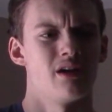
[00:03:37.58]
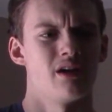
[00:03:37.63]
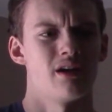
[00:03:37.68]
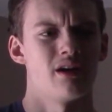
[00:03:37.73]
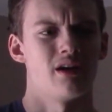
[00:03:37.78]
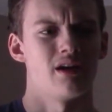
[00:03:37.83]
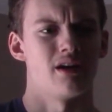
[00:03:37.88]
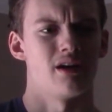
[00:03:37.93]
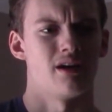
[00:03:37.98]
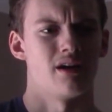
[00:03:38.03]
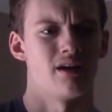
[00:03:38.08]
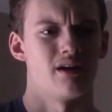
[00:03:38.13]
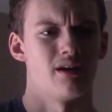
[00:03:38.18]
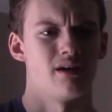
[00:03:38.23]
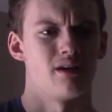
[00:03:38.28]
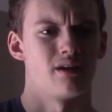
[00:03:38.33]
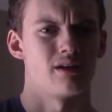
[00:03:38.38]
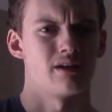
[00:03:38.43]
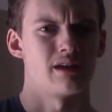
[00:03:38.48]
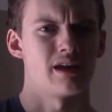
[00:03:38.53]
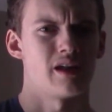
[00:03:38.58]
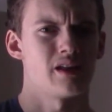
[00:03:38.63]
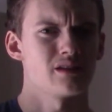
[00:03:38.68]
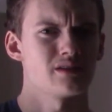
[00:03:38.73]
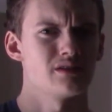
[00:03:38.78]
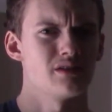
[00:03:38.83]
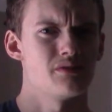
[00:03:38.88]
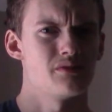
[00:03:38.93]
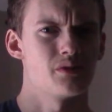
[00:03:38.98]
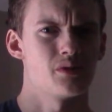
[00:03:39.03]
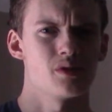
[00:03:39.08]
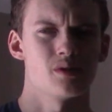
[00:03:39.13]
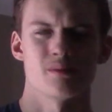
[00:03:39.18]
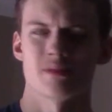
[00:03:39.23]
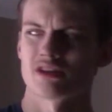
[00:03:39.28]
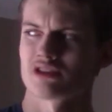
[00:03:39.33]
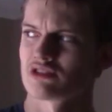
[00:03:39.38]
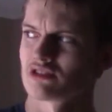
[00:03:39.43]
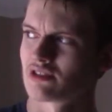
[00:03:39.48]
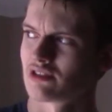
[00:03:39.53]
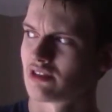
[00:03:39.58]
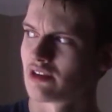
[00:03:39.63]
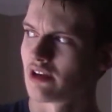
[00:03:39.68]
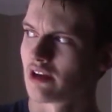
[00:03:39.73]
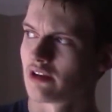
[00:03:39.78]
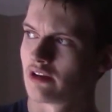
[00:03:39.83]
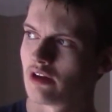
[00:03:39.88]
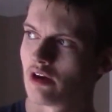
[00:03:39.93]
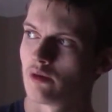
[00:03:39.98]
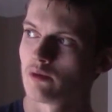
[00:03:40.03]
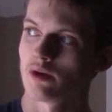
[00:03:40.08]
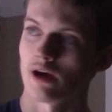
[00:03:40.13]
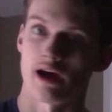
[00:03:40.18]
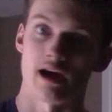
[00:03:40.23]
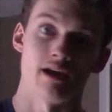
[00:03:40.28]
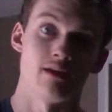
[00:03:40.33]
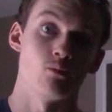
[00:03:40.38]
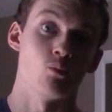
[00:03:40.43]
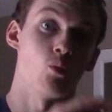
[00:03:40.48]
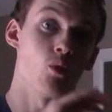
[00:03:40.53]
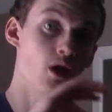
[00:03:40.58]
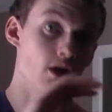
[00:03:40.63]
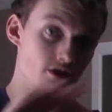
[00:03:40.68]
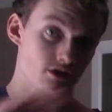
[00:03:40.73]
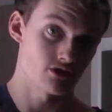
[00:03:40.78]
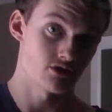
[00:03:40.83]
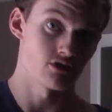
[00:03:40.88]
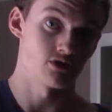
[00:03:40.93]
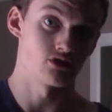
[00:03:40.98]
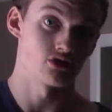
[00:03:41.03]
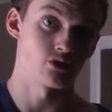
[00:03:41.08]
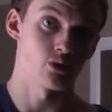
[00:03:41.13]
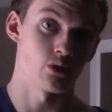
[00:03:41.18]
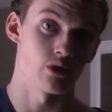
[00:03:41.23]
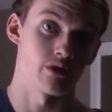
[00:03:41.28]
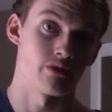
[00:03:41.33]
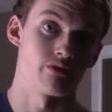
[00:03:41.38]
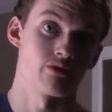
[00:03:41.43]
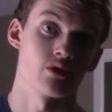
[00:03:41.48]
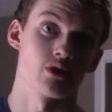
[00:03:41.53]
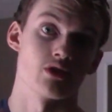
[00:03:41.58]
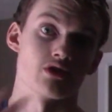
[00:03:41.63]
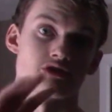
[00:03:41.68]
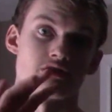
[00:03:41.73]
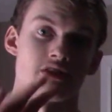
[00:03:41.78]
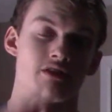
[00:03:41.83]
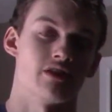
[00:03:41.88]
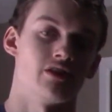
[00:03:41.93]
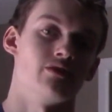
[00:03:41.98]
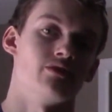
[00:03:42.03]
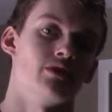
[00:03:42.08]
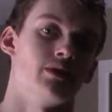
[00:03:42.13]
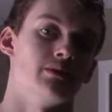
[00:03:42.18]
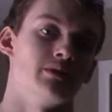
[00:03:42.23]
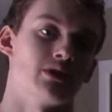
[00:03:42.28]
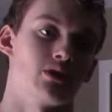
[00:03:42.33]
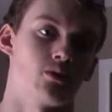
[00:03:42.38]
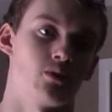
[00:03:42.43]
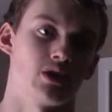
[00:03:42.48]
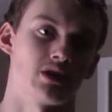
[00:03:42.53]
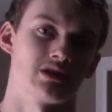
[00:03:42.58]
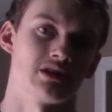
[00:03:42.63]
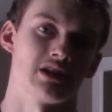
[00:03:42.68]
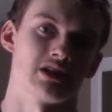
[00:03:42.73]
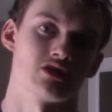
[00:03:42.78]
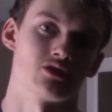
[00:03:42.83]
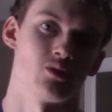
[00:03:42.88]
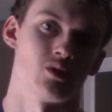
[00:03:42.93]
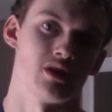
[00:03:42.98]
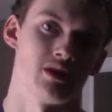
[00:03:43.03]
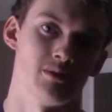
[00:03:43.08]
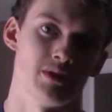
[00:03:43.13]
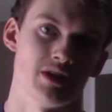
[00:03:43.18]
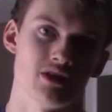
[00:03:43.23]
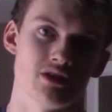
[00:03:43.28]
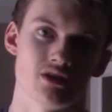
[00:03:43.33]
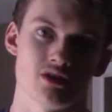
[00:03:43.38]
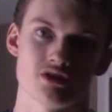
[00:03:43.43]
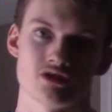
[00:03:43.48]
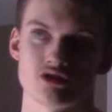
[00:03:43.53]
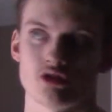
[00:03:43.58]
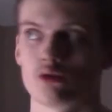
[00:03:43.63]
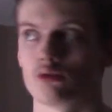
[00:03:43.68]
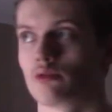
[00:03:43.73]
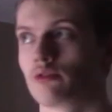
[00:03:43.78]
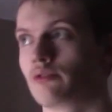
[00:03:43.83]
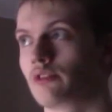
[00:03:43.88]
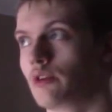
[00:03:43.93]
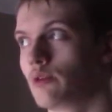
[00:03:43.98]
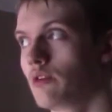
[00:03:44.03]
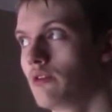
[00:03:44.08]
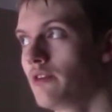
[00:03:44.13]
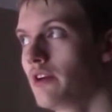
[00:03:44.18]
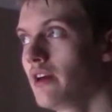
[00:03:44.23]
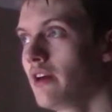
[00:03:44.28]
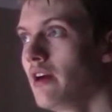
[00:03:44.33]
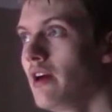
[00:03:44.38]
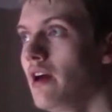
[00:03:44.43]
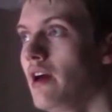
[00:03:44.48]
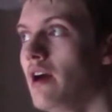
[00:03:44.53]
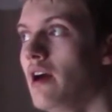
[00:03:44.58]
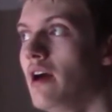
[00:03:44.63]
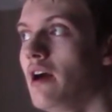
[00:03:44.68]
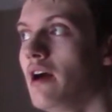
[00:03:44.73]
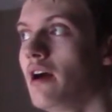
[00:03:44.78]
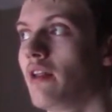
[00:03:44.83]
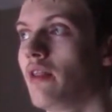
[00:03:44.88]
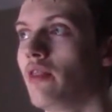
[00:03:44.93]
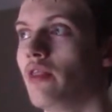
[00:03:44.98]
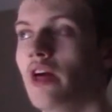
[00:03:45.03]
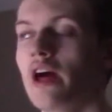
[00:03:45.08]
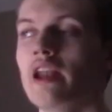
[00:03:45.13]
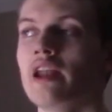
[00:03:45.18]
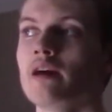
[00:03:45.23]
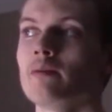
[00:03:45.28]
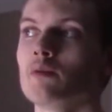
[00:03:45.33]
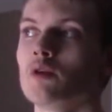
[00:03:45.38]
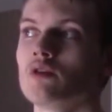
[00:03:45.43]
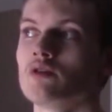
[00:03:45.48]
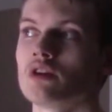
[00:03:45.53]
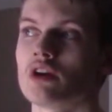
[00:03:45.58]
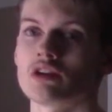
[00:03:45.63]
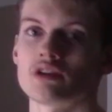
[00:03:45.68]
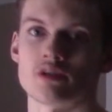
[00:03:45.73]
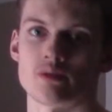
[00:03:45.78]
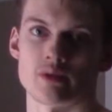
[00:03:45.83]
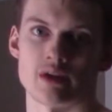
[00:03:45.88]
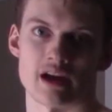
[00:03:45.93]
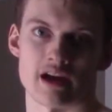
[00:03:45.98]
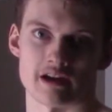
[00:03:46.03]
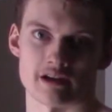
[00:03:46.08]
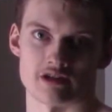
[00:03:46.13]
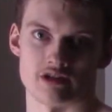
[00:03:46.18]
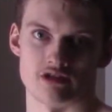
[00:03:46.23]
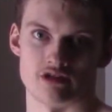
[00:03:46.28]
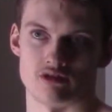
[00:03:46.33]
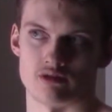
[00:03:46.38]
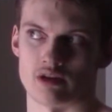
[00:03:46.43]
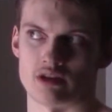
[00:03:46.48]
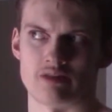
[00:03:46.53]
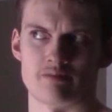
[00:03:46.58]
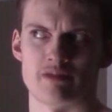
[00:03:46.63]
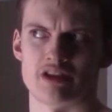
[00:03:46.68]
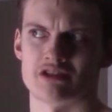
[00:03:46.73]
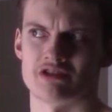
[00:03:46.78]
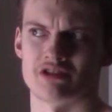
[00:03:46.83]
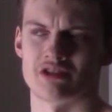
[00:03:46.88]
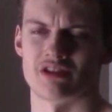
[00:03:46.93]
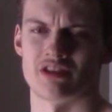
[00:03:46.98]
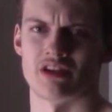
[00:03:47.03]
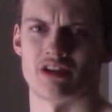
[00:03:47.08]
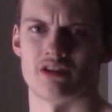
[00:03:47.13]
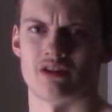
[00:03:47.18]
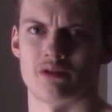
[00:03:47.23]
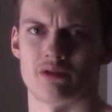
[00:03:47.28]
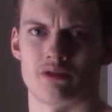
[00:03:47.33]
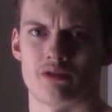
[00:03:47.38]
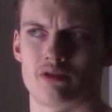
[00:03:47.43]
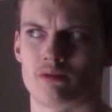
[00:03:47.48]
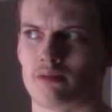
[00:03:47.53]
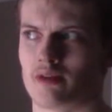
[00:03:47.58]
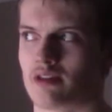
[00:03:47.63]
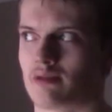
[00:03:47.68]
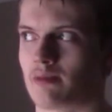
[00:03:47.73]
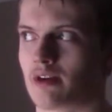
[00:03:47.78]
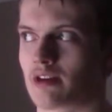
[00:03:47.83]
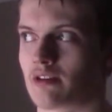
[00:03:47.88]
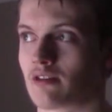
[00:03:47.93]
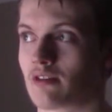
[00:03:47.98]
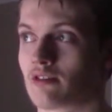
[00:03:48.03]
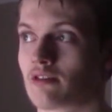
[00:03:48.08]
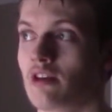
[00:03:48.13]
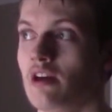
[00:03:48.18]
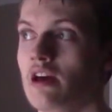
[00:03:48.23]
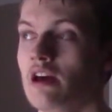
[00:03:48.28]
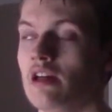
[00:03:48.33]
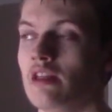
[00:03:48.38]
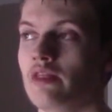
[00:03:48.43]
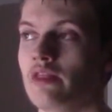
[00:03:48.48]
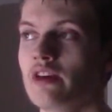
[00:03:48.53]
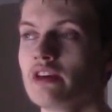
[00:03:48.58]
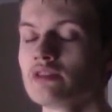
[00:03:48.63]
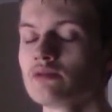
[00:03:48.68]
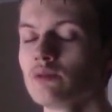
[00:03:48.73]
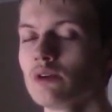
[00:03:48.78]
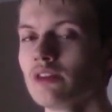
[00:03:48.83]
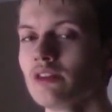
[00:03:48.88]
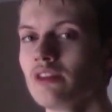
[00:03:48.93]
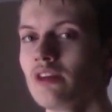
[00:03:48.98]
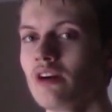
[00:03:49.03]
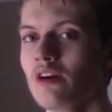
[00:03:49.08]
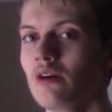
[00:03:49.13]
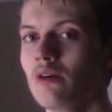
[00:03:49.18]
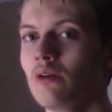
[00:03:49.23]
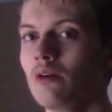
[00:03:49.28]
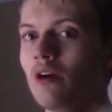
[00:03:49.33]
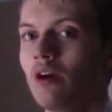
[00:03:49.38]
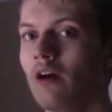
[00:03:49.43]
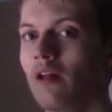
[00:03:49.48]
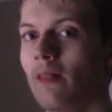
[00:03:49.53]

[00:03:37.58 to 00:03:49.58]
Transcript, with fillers: uh, Galaxy 4 Mission to the Unknown, I watched the story first and then filmed a quick, like, 20 minute or so review of it. Then I moved on to reactions around the Mission to the Unknown of the Mythmakers. This one, though,